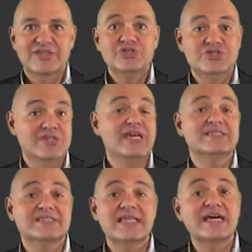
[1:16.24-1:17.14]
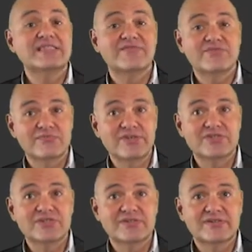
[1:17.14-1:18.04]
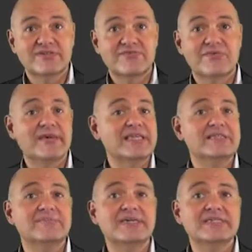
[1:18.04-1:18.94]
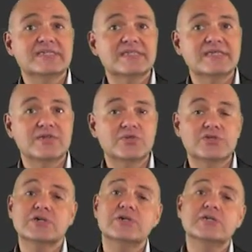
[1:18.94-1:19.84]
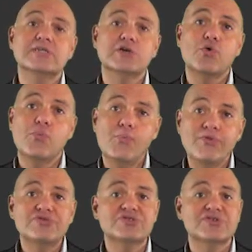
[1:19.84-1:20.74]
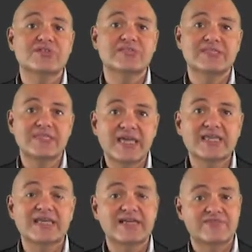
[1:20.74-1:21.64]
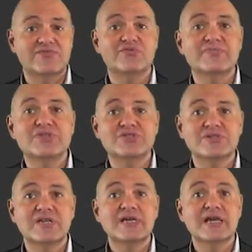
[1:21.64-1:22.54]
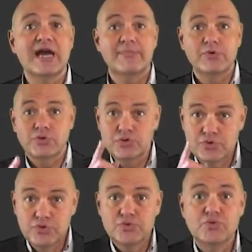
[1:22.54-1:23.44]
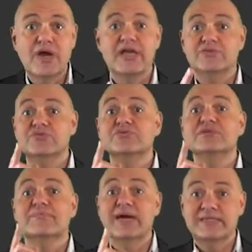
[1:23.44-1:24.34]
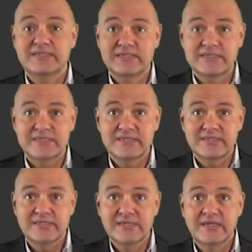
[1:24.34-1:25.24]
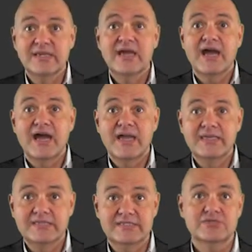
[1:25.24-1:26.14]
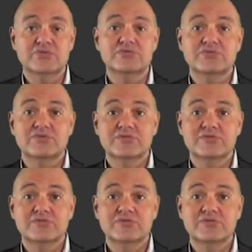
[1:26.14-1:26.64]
She gets that information from a database in which all the commercial and technical information about you and your devices is stored.